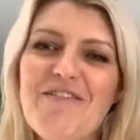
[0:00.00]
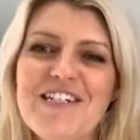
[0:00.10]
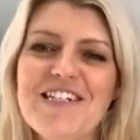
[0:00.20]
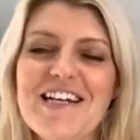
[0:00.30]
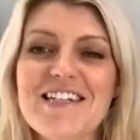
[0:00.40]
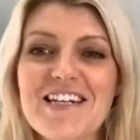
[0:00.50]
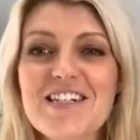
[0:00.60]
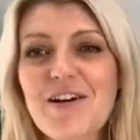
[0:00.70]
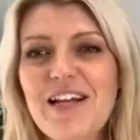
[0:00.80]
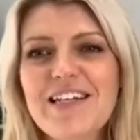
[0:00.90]
fantastic.
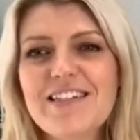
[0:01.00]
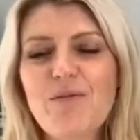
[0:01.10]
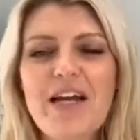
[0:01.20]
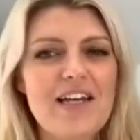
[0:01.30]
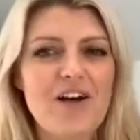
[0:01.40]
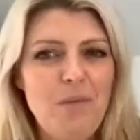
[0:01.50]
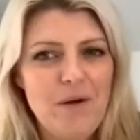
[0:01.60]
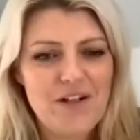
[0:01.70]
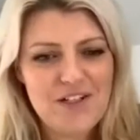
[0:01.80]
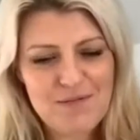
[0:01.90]
So listen, wedding
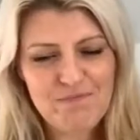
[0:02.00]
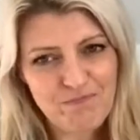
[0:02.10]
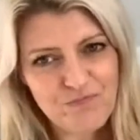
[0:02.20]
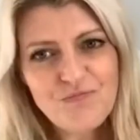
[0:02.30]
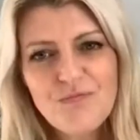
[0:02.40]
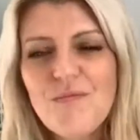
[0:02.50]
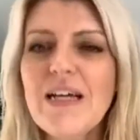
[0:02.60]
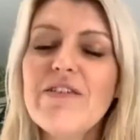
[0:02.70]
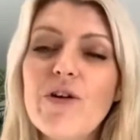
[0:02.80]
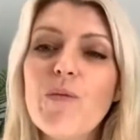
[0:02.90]
couples,
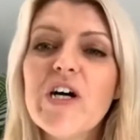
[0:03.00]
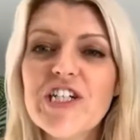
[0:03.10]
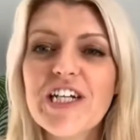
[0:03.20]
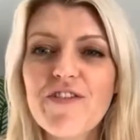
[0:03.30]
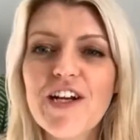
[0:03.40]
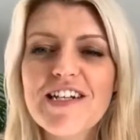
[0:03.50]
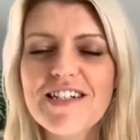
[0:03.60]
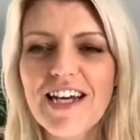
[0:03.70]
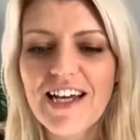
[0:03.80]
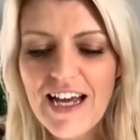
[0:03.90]
if you're watching, if you're
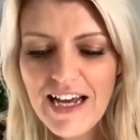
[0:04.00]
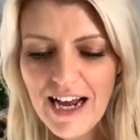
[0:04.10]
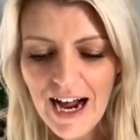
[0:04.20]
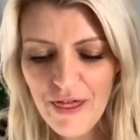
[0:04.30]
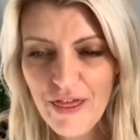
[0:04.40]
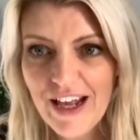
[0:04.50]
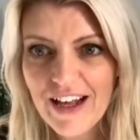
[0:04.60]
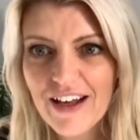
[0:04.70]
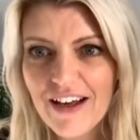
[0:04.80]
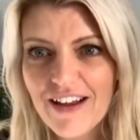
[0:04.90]
listening, I
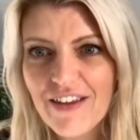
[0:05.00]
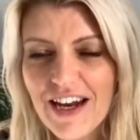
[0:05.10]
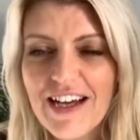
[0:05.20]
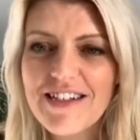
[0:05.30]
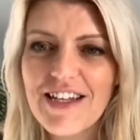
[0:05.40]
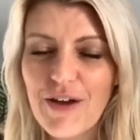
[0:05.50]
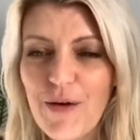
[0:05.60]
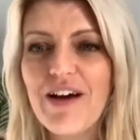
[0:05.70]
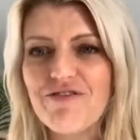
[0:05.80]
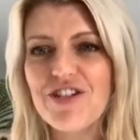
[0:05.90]
think the next thing
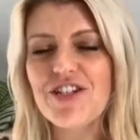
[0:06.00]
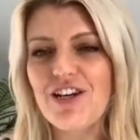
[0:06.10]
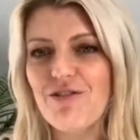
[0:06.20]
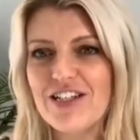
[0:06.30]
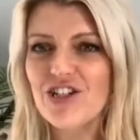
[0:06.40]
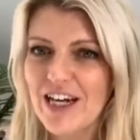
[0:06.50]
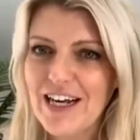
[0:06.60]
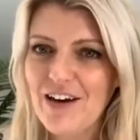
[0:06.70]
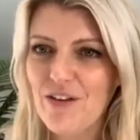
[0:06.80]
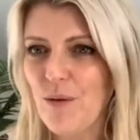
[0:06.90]
you have to do is
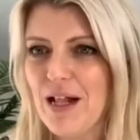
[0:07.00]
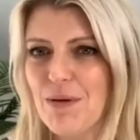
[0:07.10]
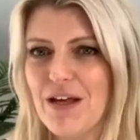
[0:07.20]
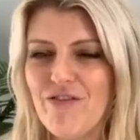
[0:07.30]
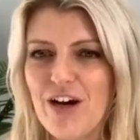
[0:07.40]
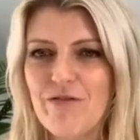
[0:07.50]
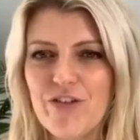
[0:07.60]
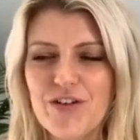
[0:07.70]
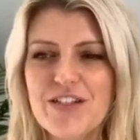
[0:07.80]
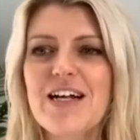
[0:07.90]
check out the Wellbeing
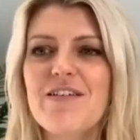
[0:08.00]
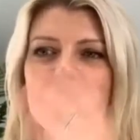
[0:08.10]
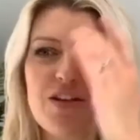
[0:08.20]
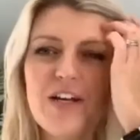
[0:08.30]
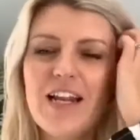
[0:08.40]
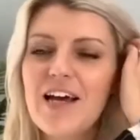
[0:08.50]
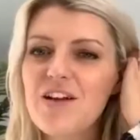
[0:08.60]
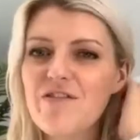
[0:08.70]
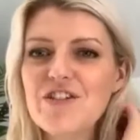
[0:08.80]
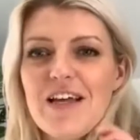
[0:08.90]
Farm for yourself. So you can
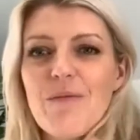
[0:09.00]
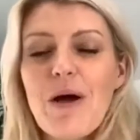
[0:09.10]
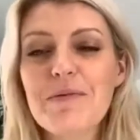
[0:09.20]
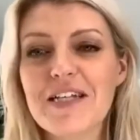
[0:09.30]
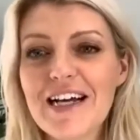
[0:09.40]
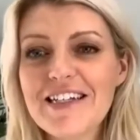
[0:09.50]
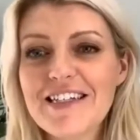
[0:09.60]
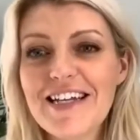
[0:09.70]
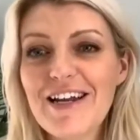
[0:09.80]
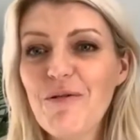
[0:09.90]
head over to their website.
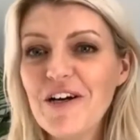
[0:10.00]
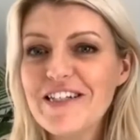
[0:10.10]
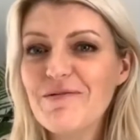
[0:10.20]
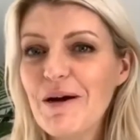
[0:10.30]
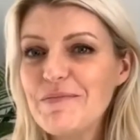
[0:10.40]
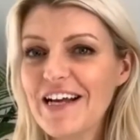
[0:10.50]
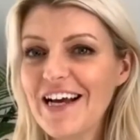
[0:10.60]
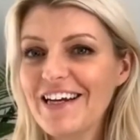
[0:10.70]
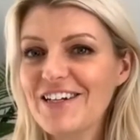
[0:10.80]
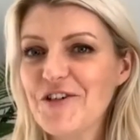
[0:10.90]
Celia, what's the
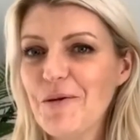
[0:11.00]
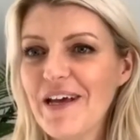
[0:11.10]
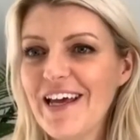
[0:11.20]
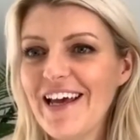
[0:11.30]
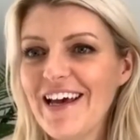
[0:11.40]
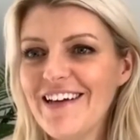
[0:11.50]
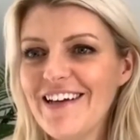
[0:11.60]
website? And I'll drop it here.